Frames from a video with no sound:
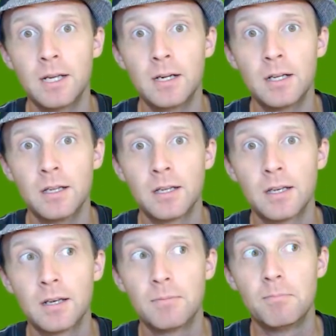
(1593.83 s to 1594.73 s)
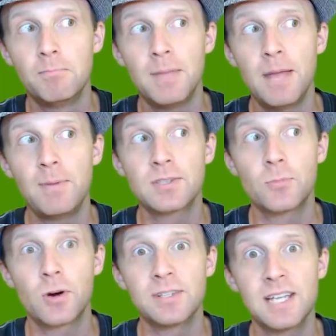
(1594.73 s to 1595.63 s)
middle, maybe
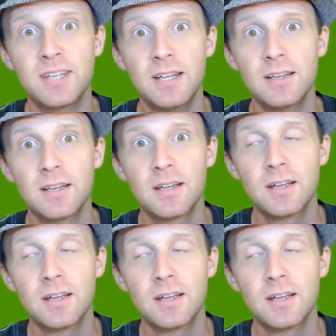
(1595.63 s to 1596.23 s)
some words, that's it.